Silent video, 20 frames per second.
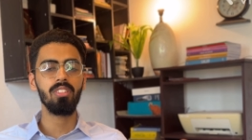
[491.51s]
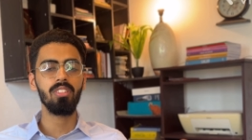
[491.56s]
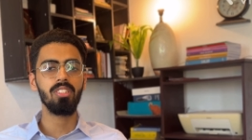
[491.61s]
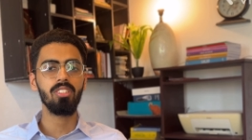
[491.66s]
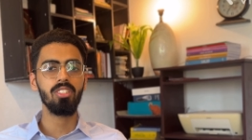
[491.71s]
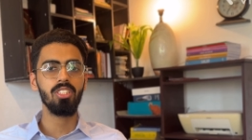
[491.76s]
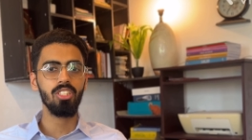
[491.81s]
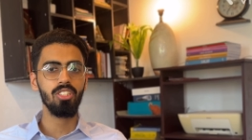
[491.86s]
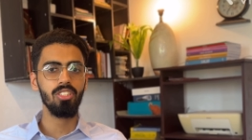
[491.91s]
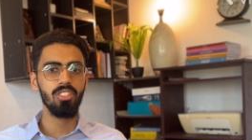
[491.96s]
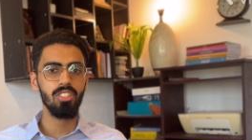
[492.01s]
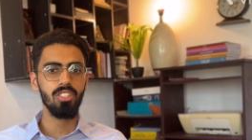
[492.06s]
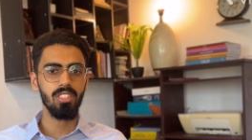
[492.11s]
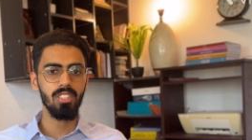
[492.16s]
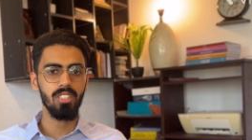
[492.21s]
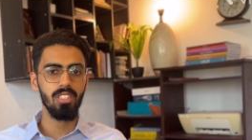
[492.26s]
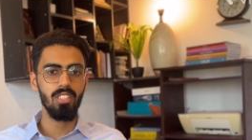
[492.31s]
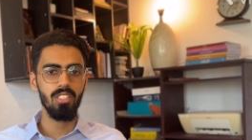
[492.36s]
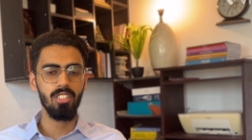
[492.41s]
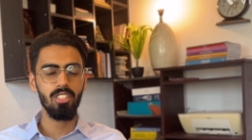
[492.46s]
a research
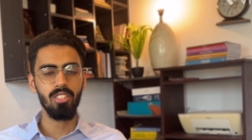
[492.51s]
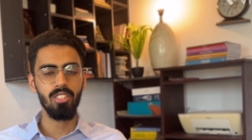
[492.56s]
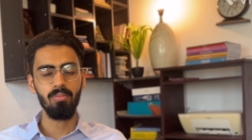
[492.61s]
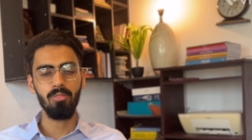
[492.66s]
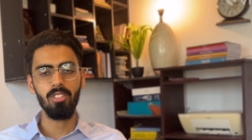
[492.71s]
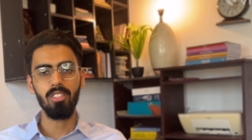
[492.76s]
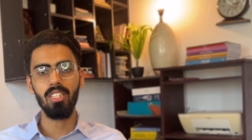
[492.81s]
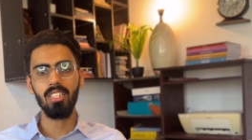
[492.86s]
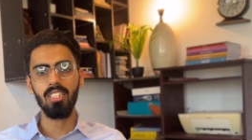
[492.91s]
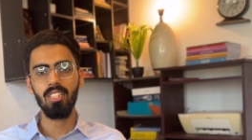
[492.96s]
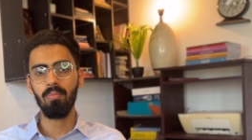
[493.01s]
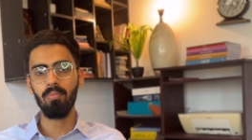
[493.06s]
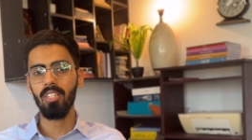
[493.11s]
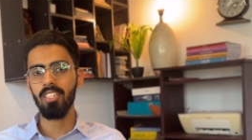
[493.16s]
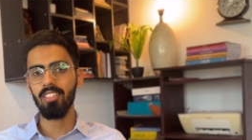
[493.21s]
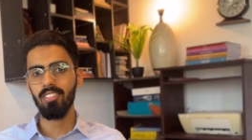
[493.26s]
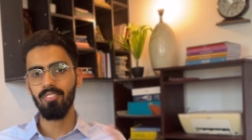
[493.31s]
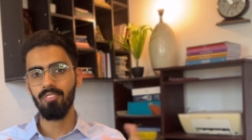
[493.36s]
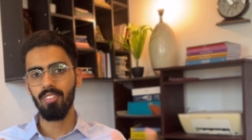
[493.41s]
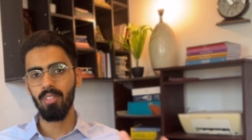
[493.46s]
internship during the
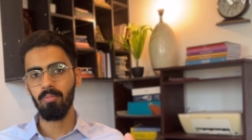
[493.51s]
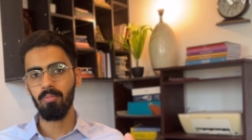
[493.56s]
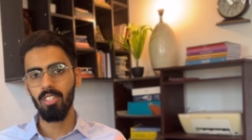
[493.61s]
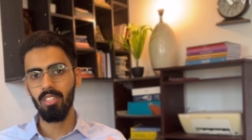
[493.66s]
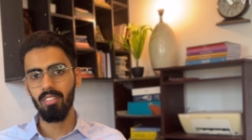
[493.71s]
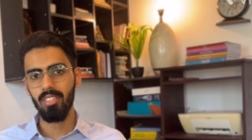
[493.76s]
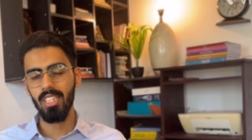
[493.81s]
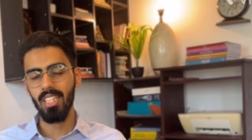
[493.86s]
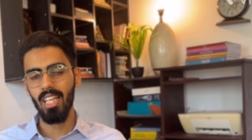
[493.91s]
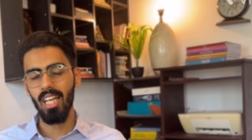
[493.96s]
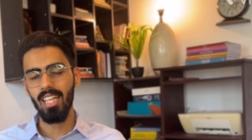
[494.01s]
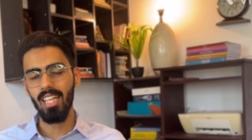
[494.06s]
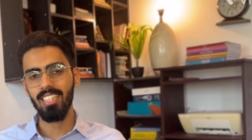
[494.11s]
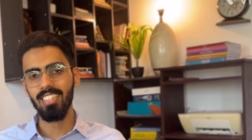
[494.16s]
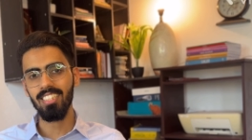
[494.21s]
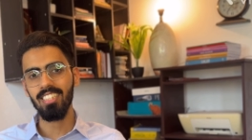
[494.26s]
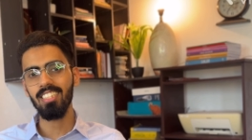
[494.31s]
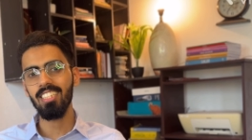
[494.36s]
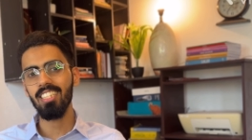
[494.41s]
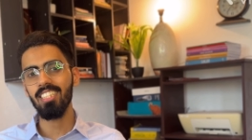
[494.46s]
month of February at
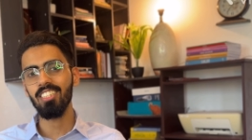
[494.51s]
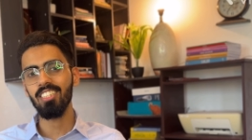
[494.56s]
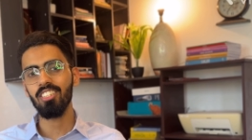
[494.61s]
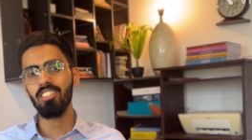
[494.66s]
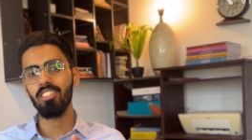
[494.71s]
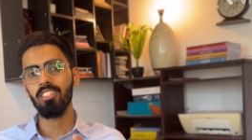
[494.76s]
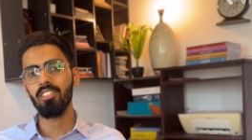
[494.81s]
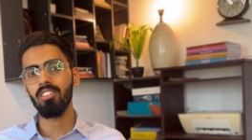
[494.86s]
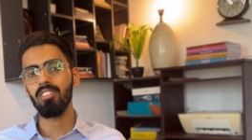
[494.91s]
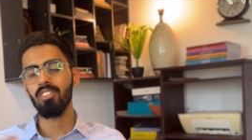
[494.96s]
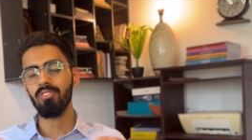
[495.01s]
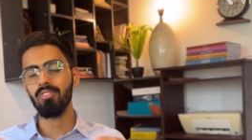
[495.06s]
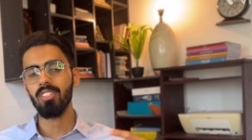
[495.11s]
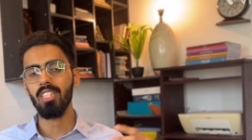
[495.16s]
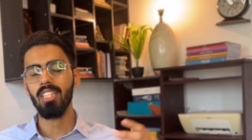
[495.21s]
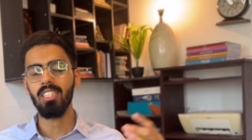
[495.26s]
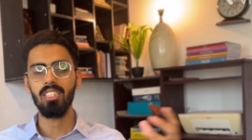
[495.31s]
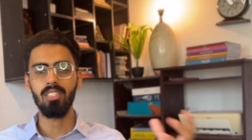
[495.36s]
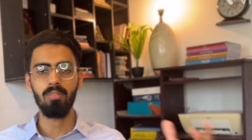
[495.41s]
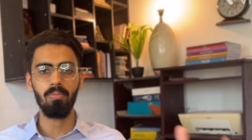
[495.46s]
Indian Institute of
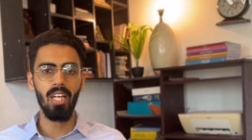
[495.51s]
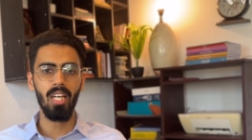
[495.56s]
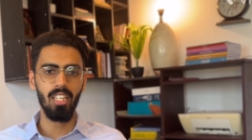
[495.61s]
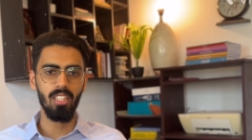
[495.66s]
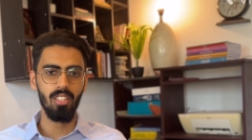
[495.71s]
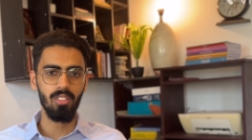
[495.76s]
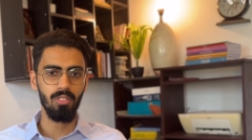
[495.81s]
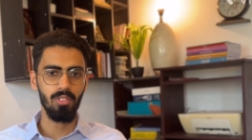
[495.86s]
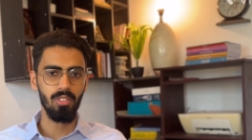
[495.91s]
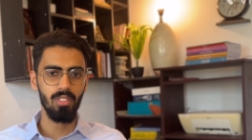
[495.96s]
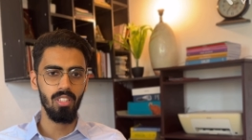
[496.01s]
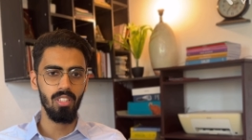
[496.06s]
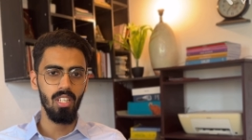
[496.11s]
Science Bangalore.